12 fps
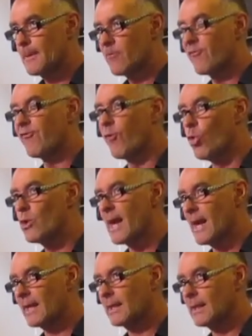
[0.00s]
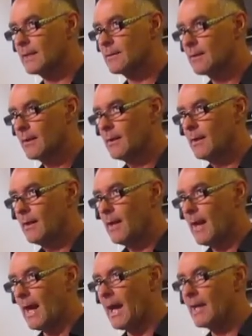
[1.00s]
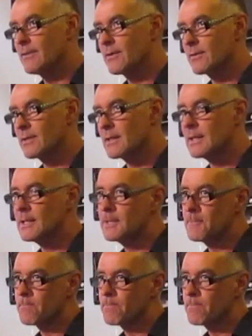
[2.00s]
phone hacking and the